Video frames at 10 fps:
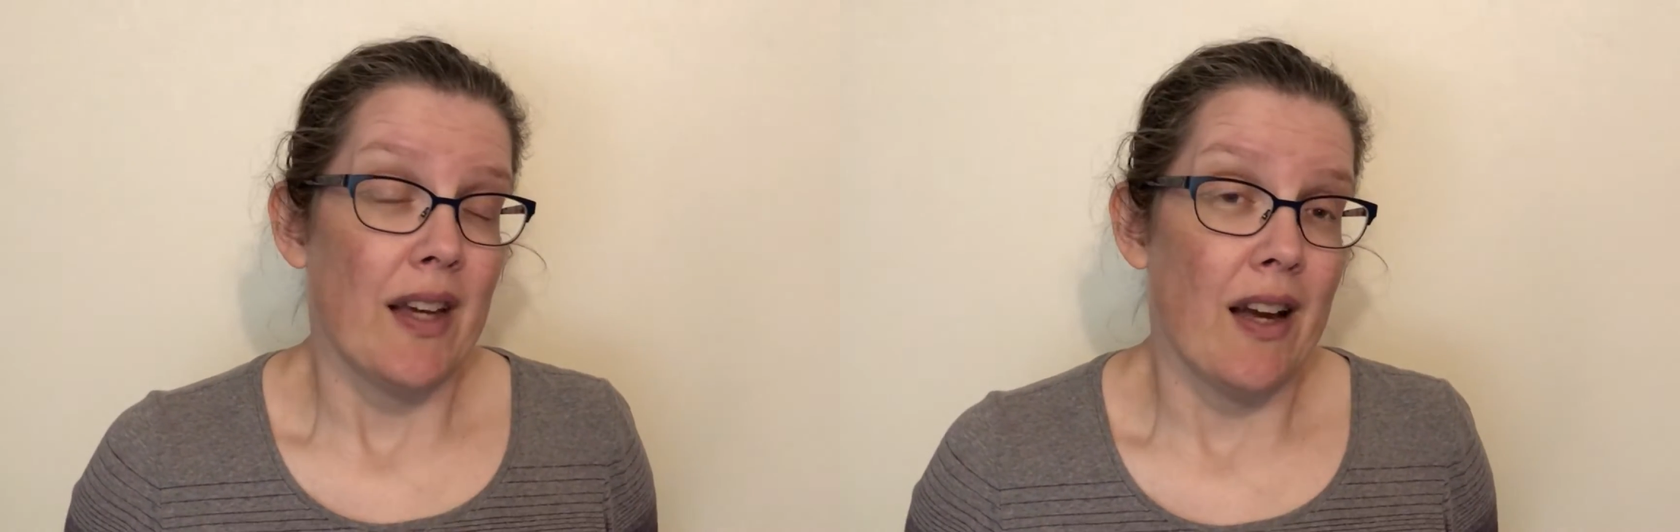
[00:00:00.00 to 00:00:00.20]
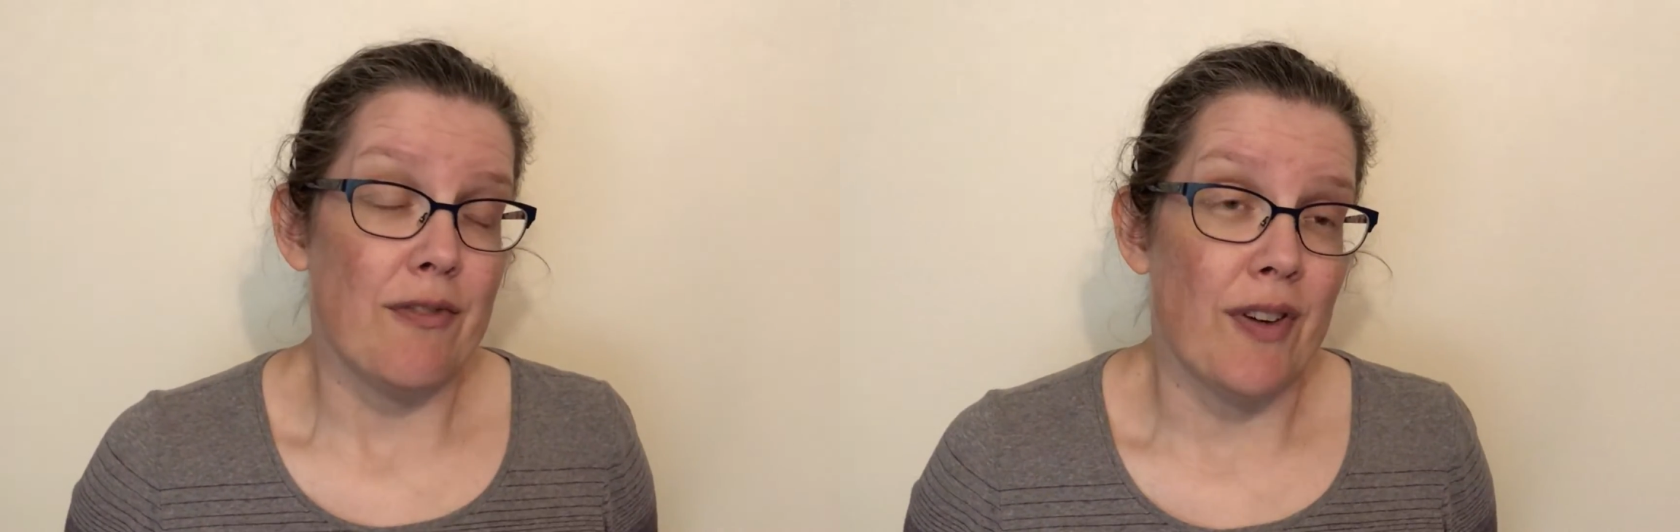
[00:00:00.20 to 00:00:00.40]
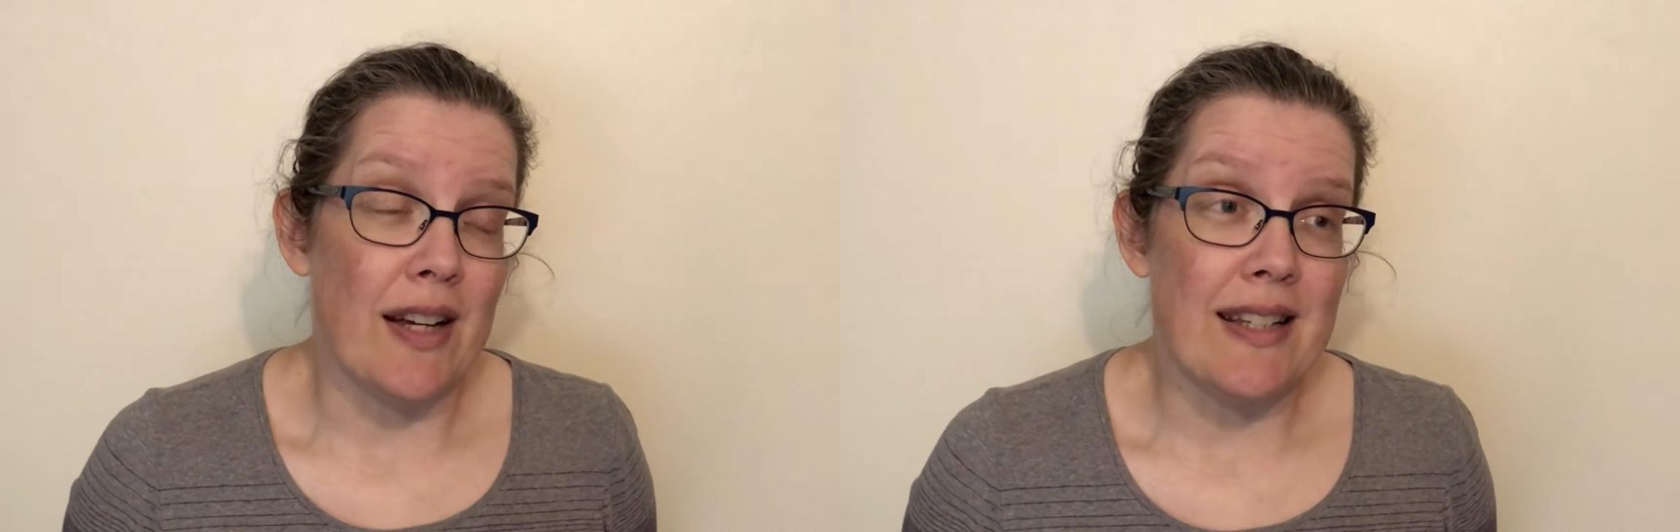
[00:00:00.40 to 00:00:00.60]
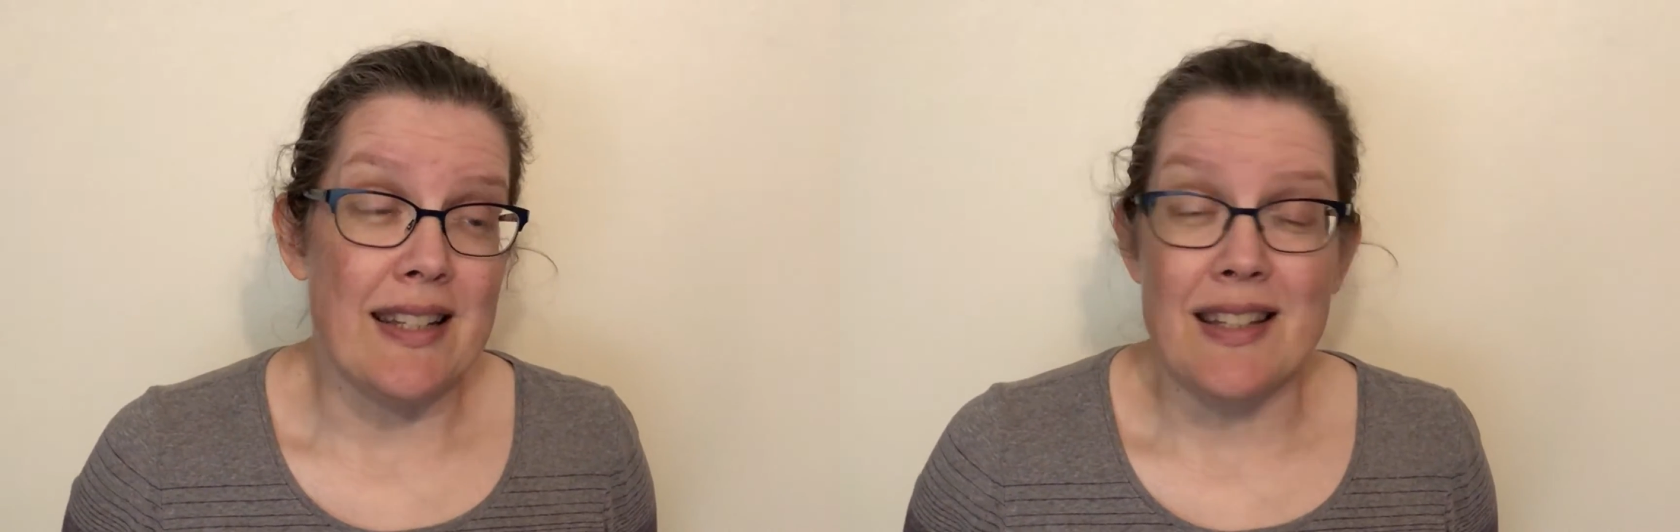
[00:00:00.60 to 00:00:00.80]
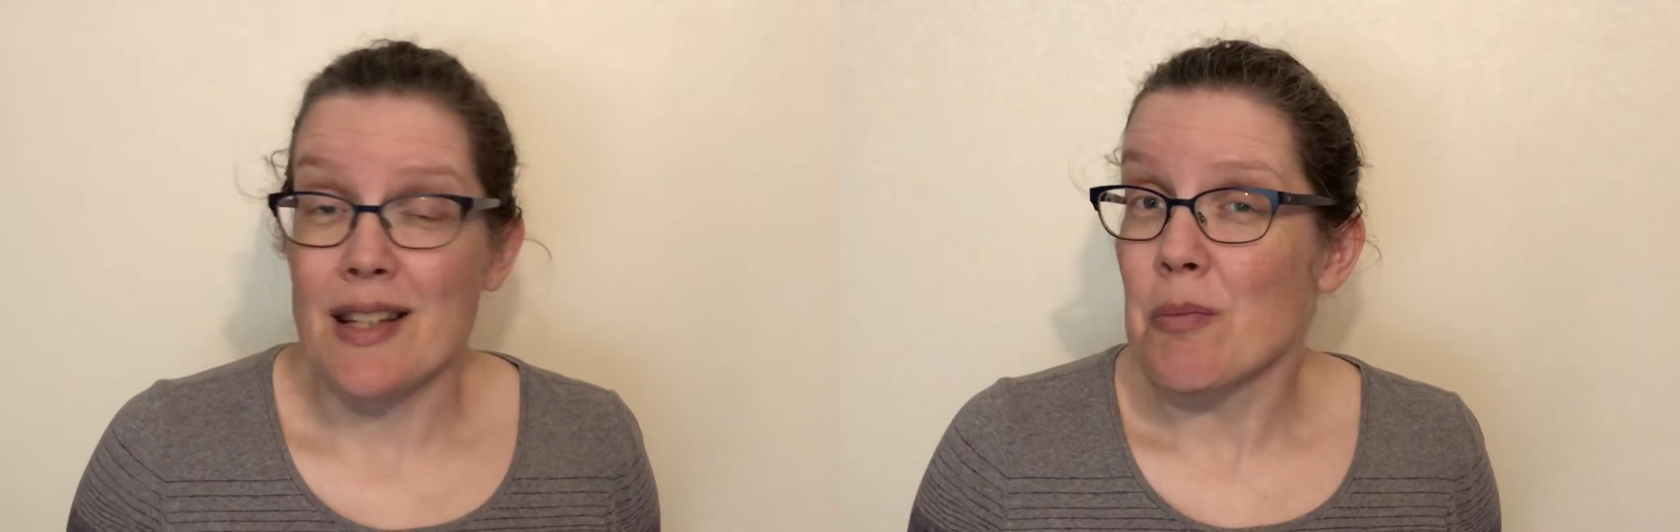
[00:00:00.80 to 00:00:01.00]
I find
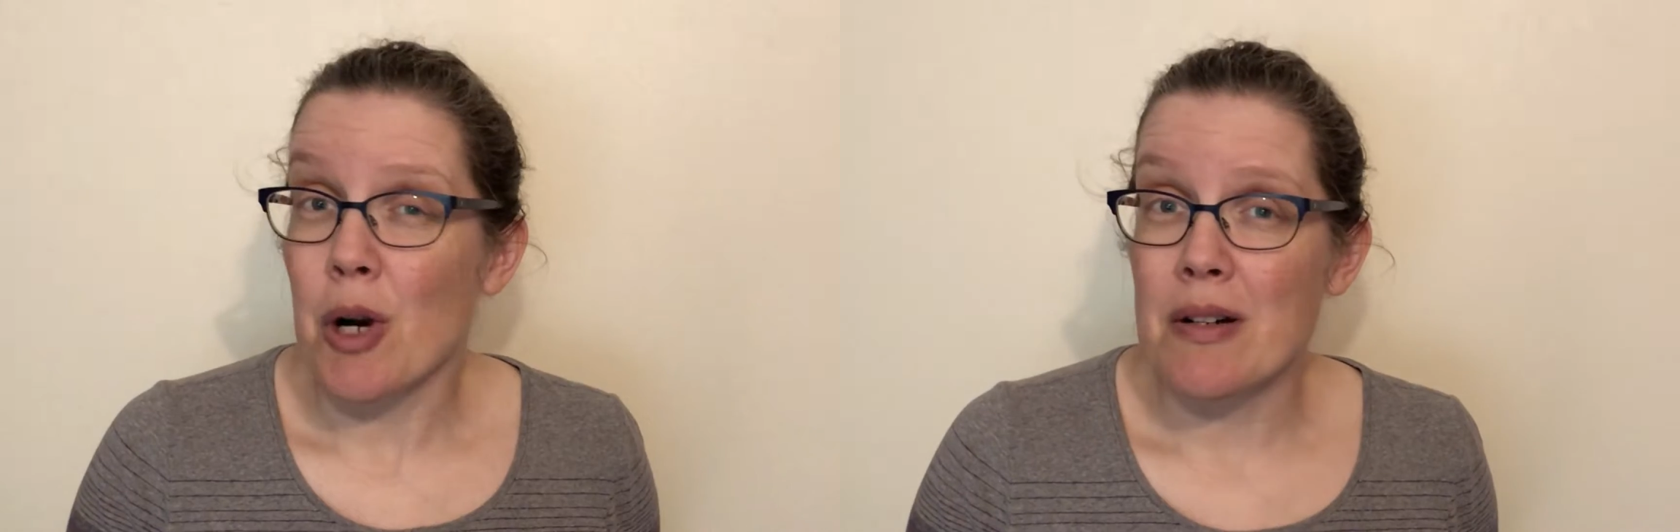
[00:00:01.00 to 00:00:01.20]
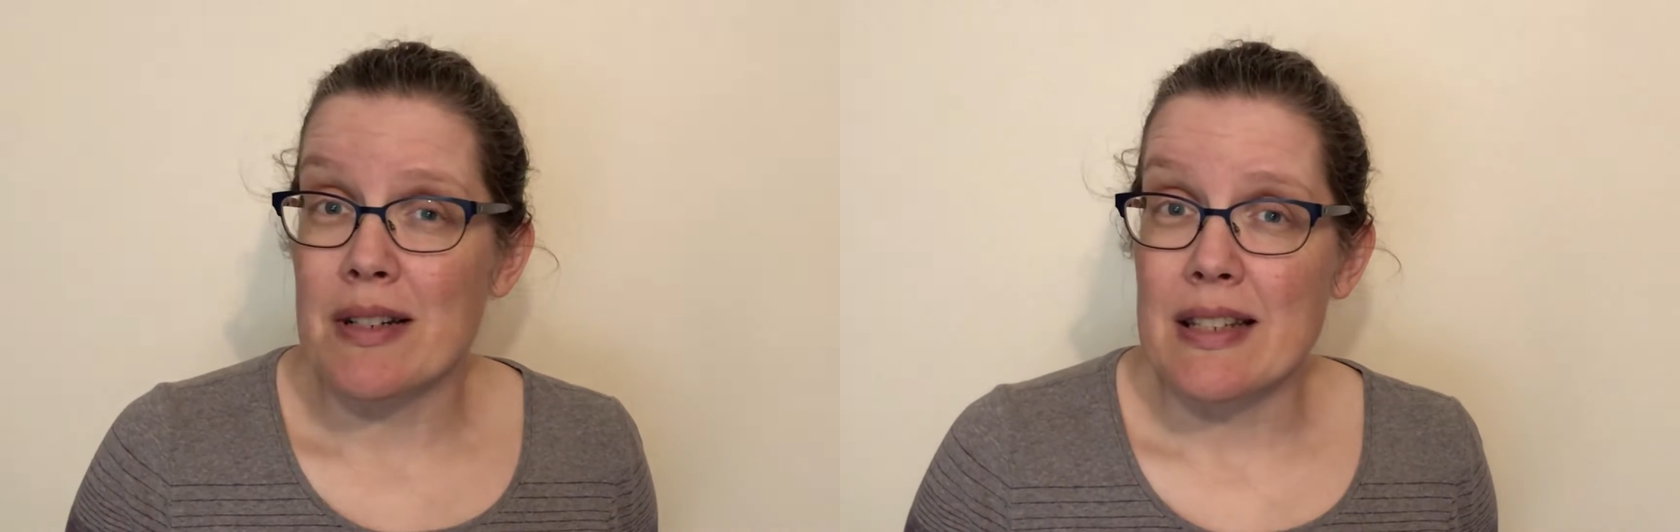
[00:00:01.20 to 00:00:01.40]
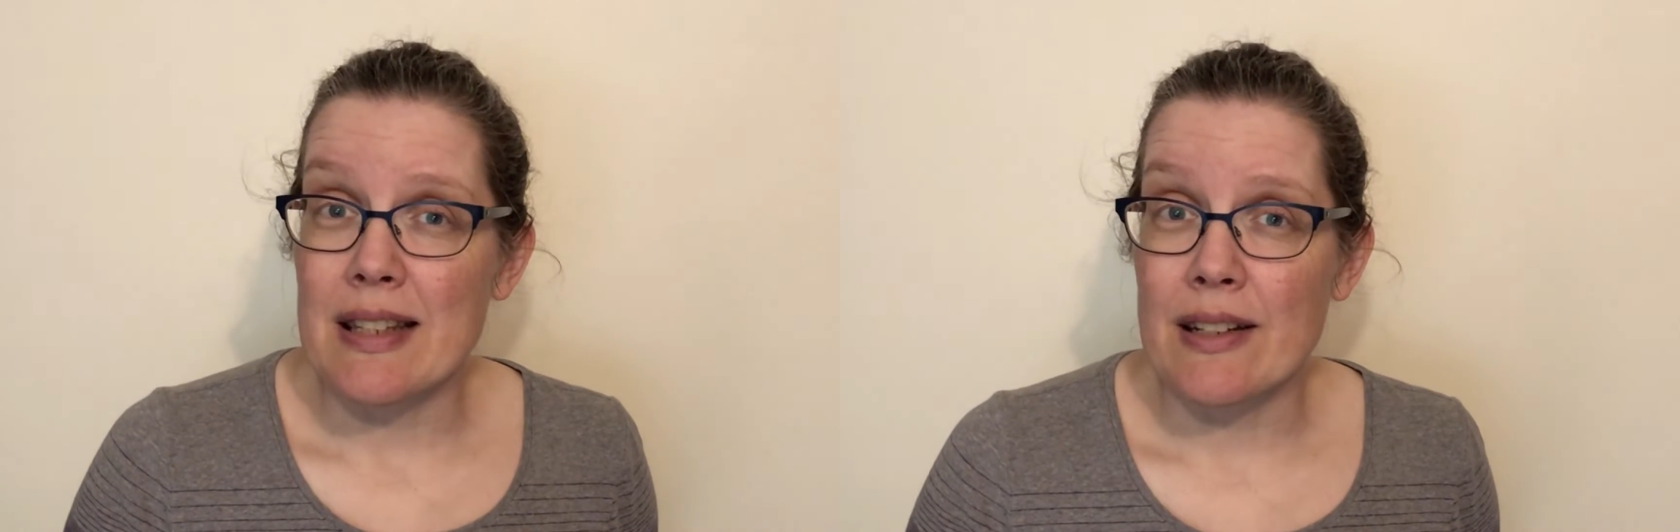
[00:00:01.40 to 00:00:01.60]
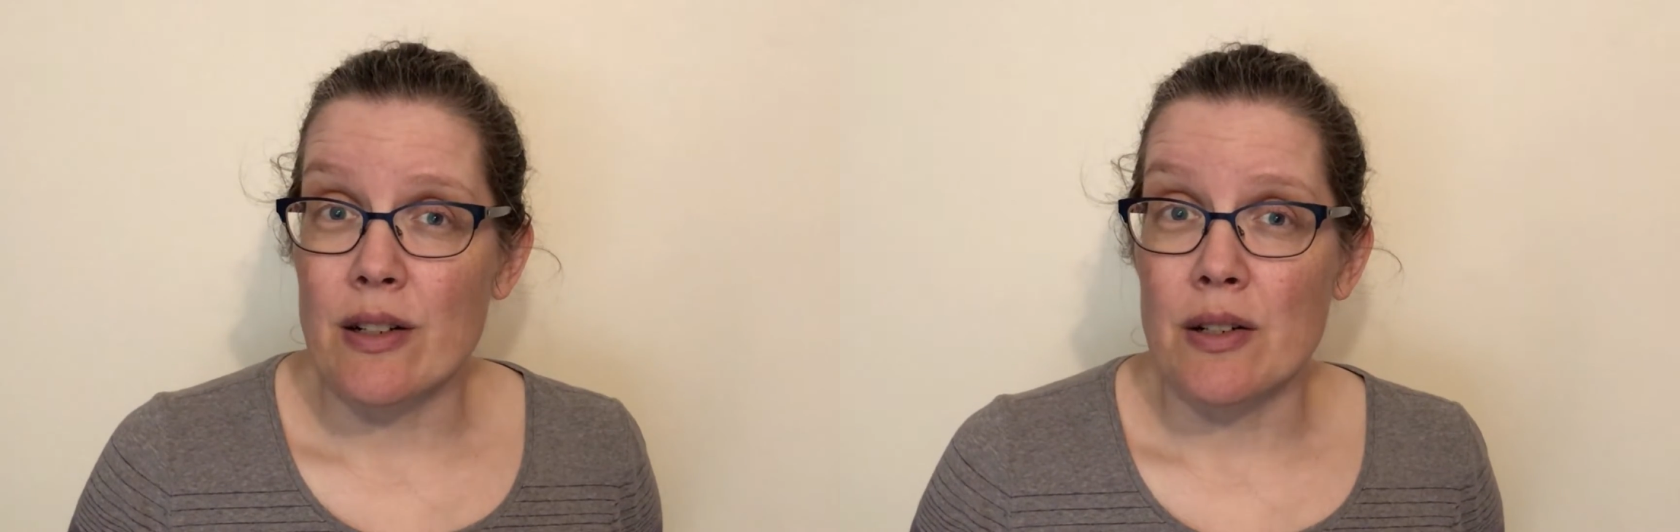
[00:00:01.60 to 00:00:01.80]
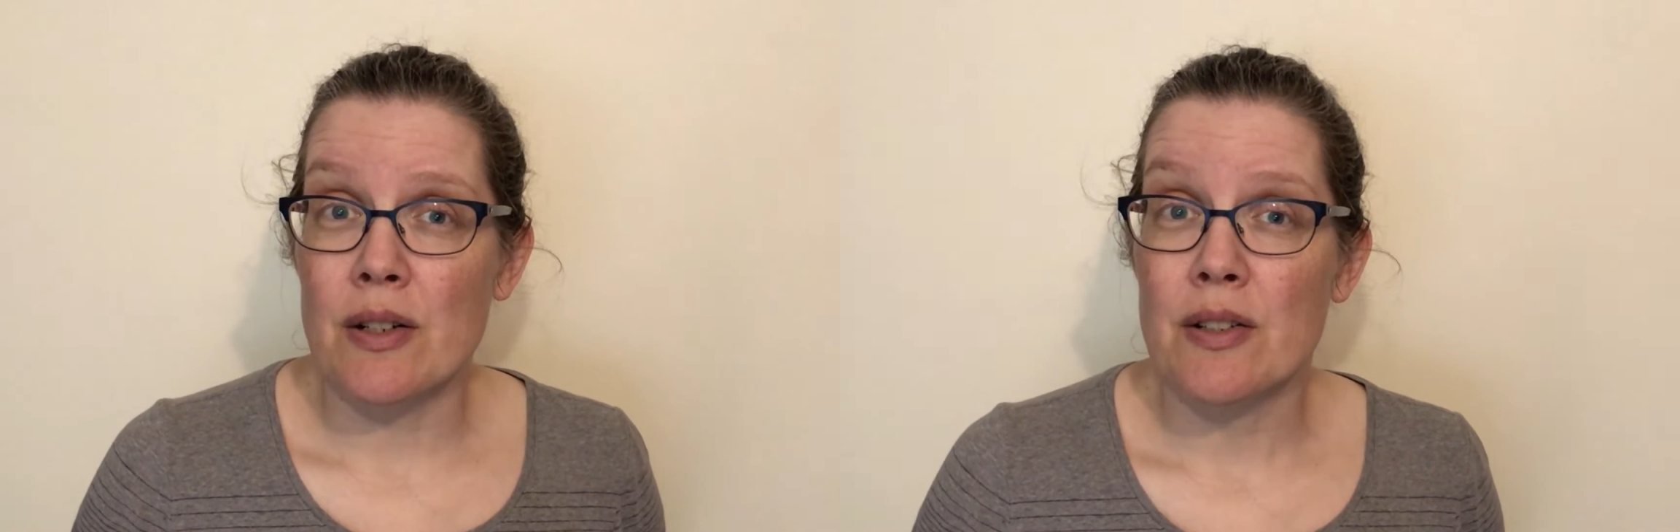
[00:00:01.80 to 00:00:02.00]
since I'm already
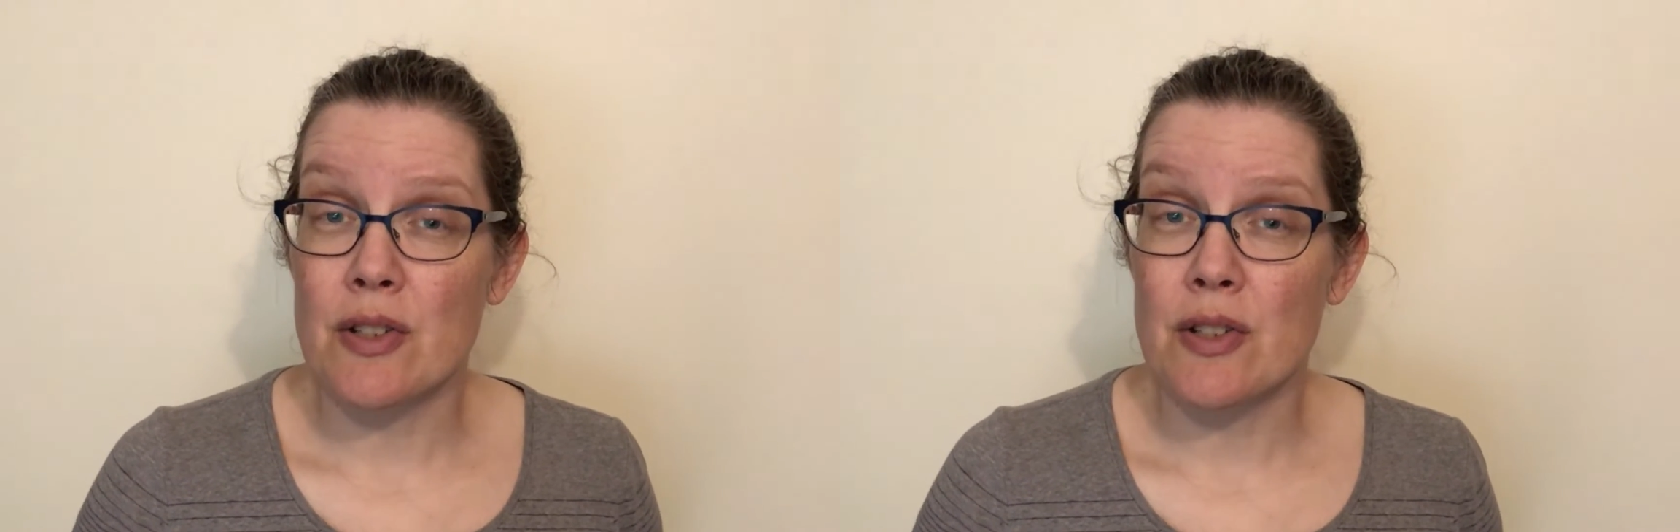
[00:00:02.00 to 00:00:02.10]
there,